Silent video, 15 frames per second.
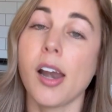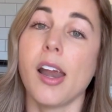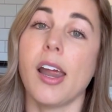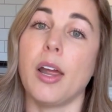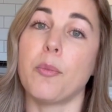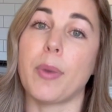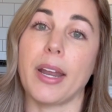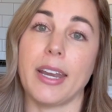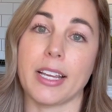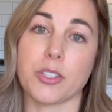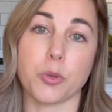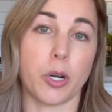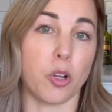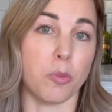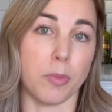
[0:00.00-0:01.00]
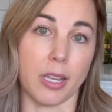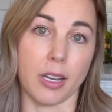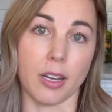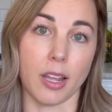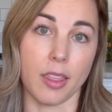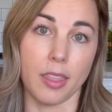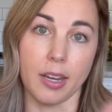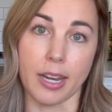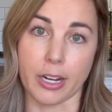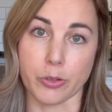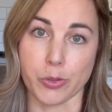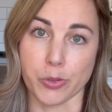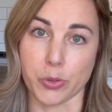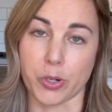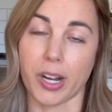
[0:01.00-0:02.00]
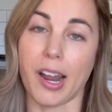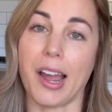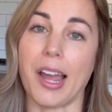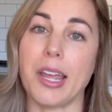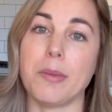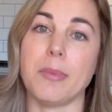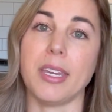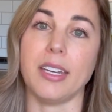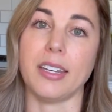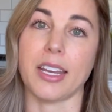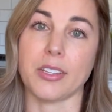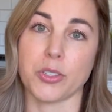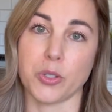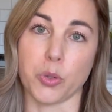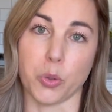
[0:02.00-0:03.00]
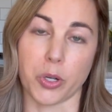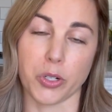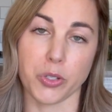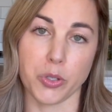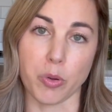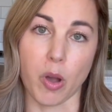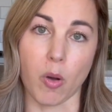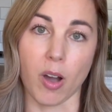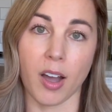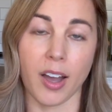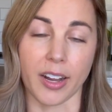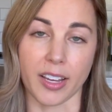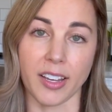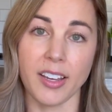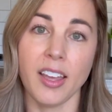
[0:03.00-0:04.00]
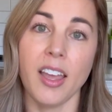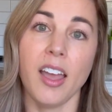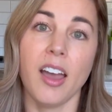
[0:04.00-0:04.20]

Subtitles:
and by next door I don't mean the next resort, I mean next door to Ohana,